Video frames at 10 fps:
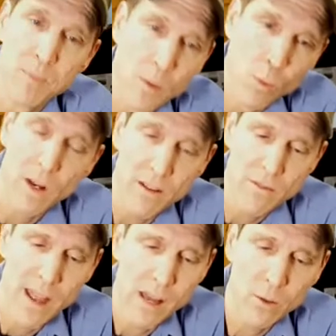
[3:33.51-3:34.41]
What I
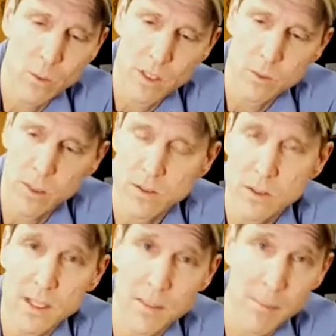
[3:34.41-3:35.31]
found was, when I was
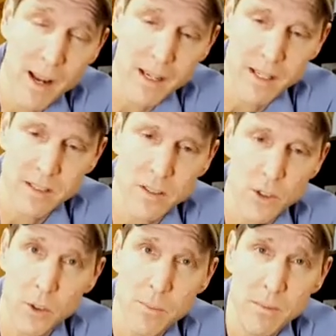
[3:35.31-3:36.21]
looking at my needs, and
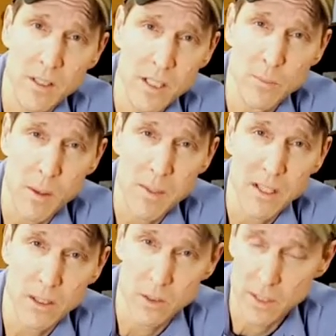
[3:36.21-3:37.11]
your needs may be a
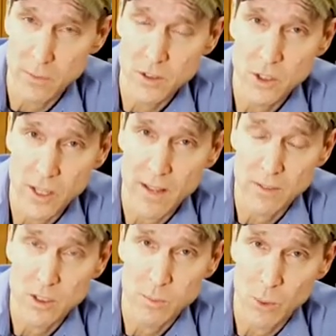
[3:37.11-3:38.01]
little different, so you're going to have
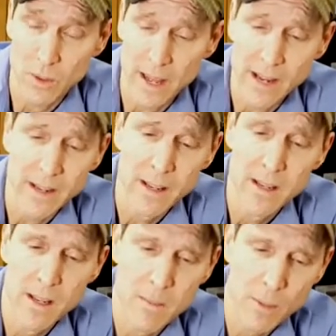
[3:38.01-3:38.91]
to explore that.
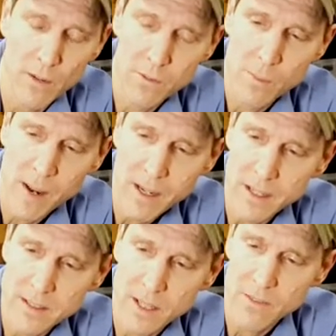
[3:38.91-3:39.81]
But for my
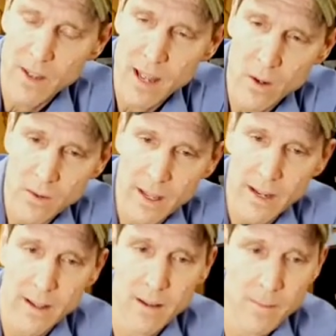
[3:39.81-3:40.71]
needs, I found
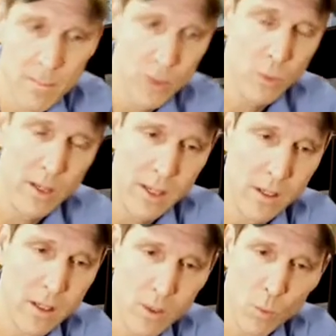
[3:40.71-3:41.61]
that
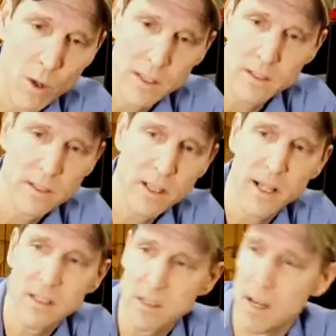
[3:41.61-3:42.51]
between 1 to
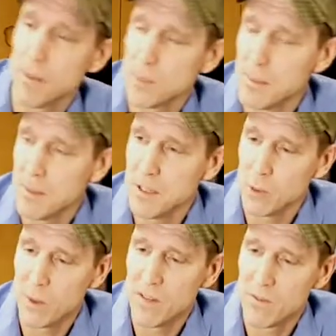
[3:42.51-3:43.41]
6 up to maybe
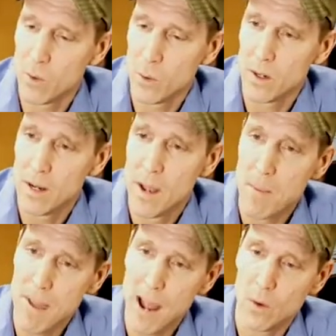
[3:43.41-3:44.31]
24
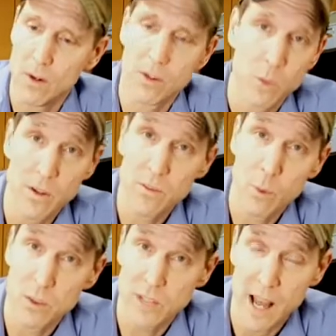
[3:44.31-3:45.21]
power, and
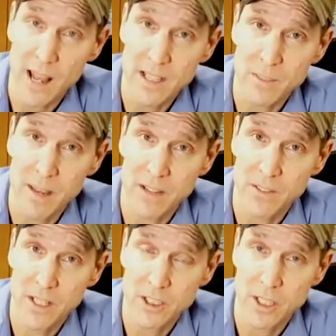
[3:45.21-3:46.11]
24 is the highest
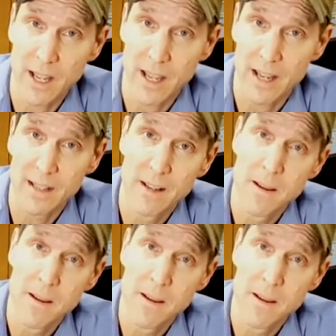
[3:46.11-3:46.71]
magnification I had,